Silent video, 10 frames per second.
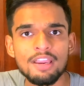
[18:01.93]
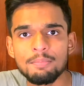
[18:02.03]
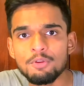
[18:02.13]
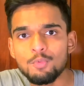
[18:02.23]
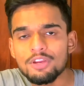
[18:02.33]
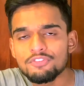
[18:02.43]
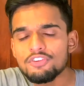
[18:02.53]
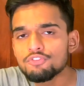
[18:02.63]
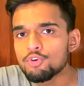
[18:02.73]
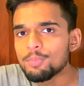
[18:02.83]
I mean, we are
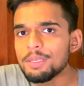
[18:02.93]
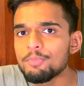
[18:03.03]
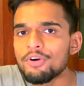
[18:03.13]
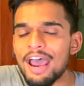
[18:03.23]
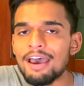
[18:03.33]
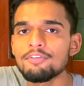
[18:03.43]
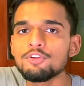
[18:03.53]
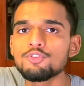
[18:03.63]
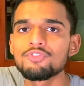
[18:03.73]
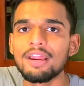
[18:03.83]
seeing so many more
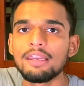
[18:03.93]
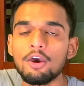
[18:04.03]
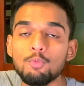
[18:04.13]
avenues right now.